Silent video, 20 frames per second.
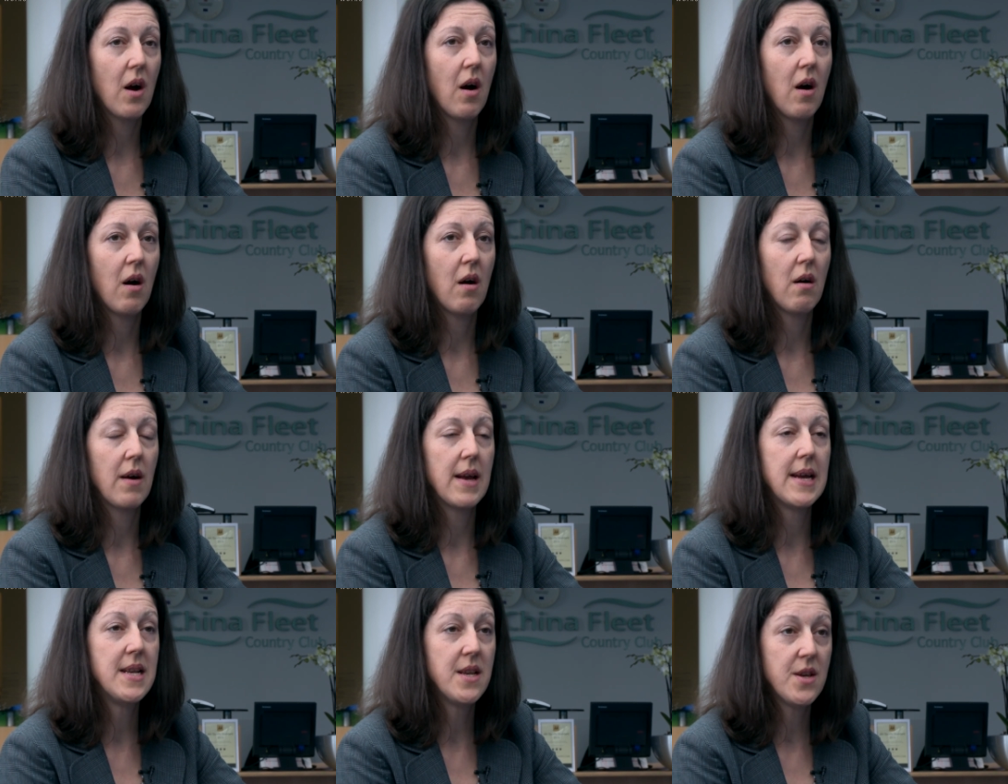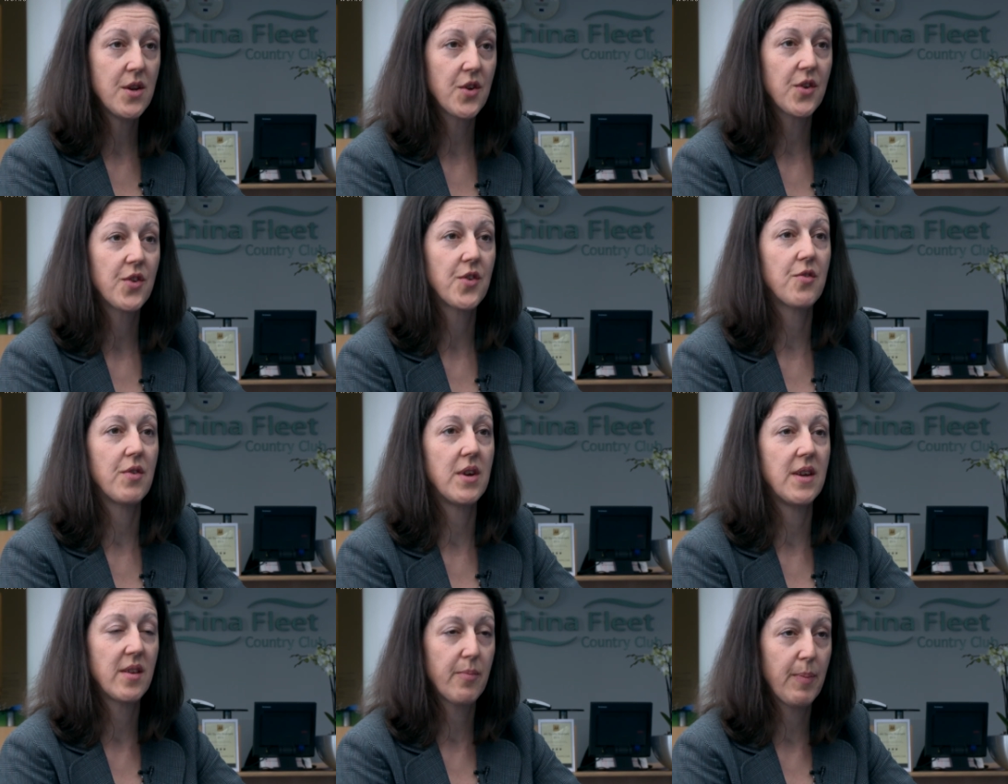are
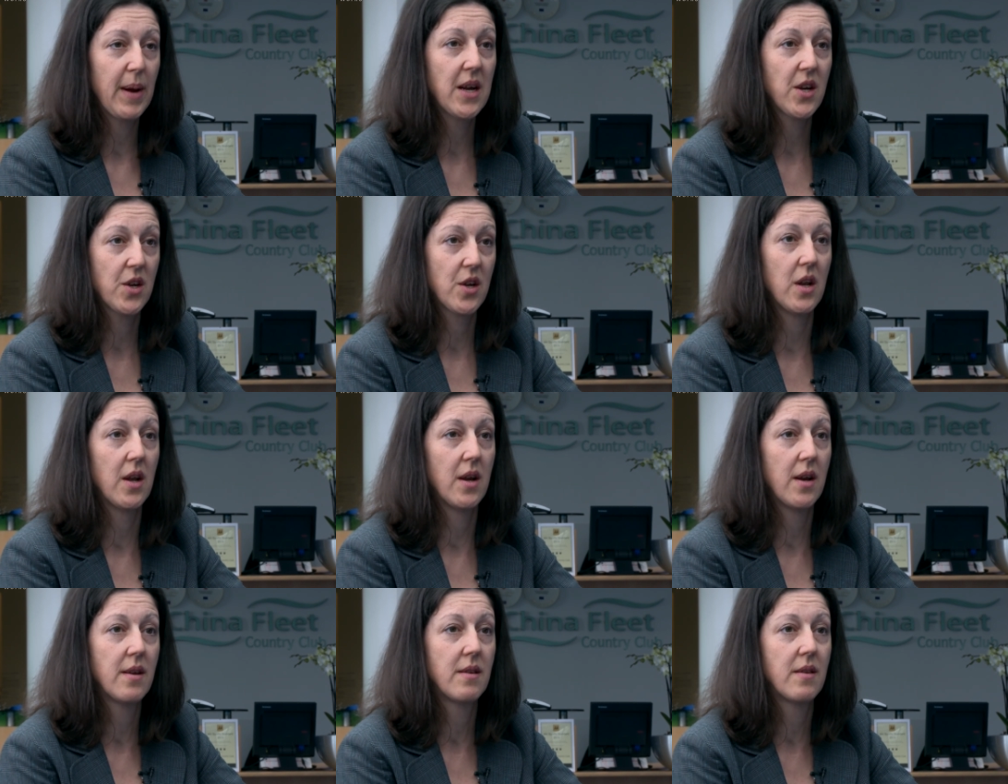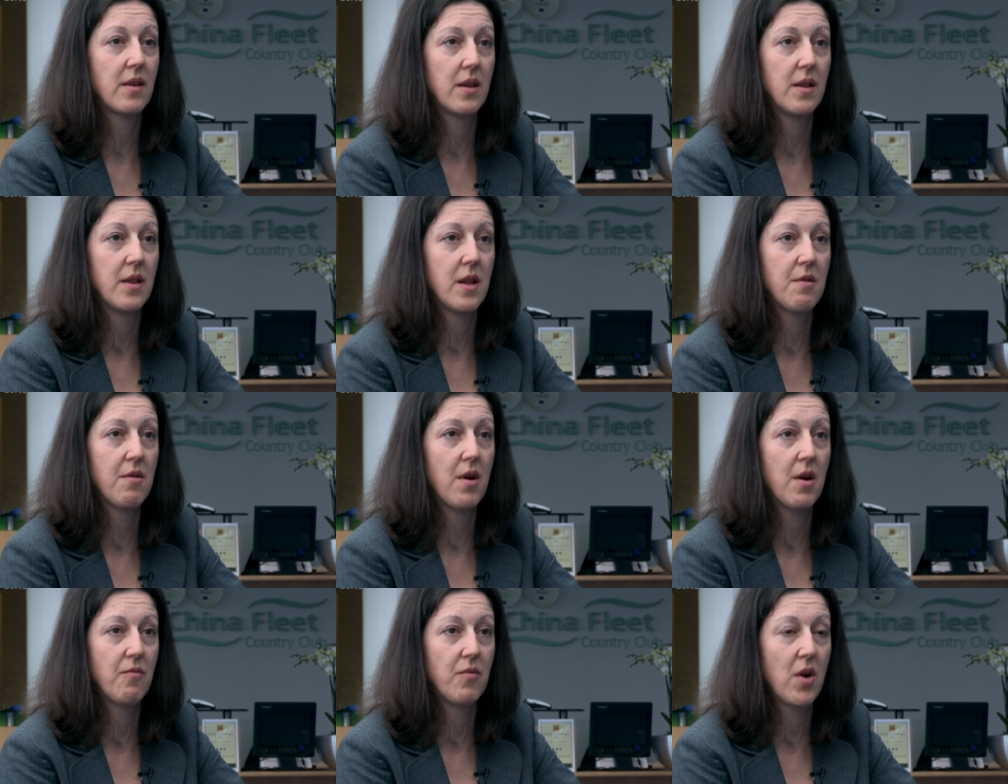industry specialists in
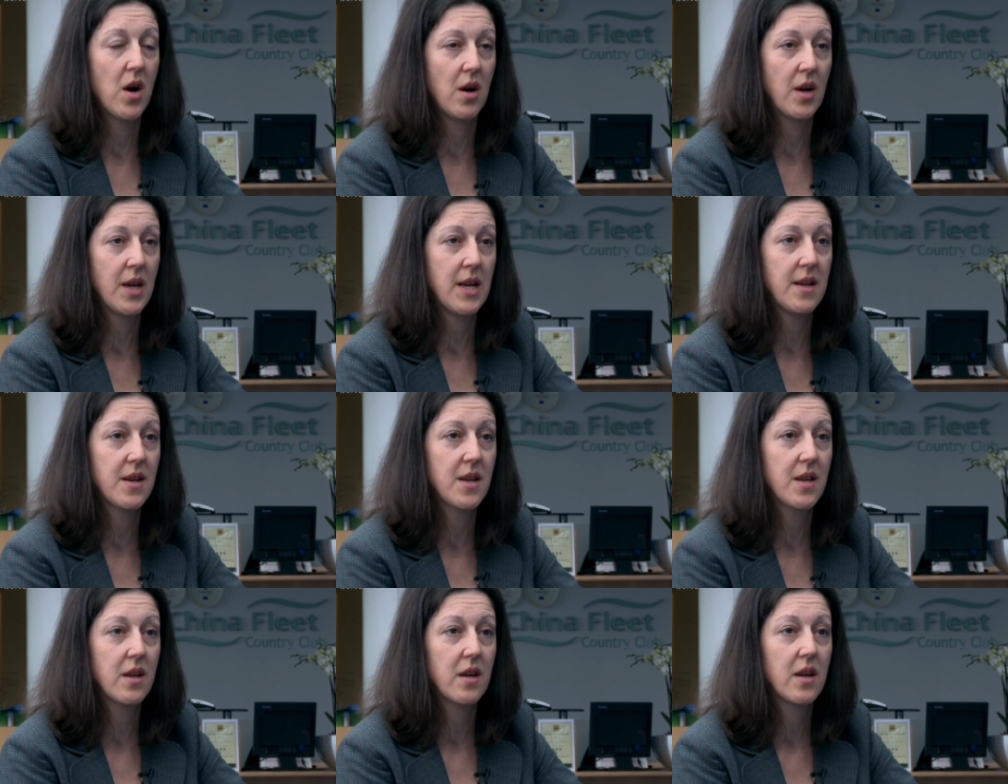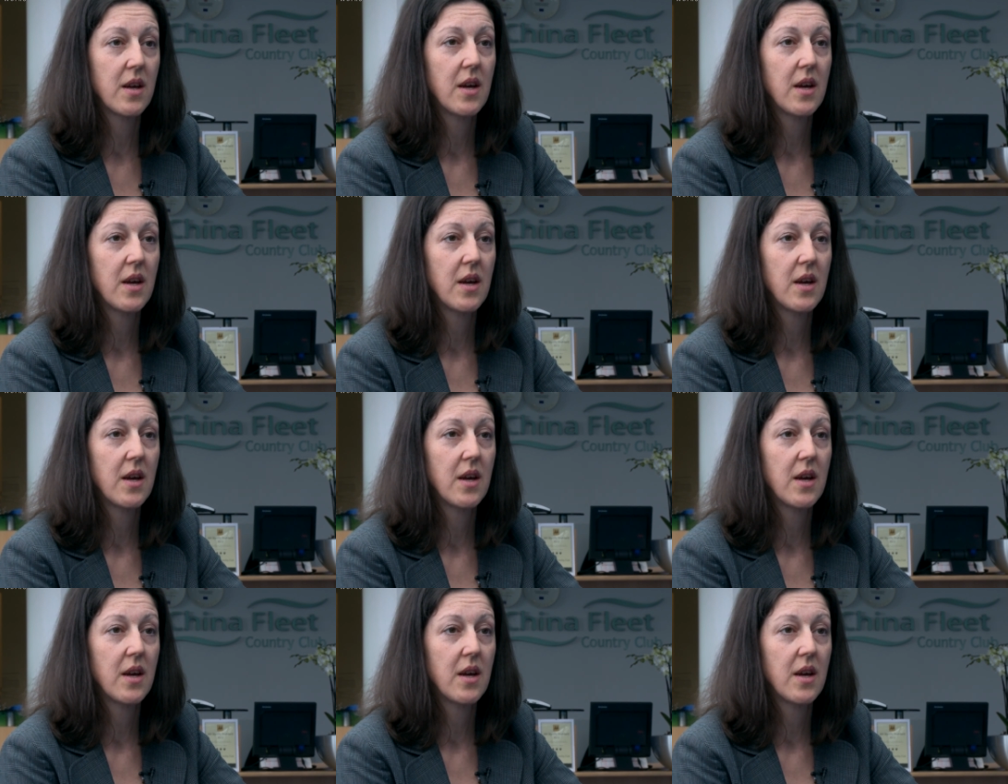their own right,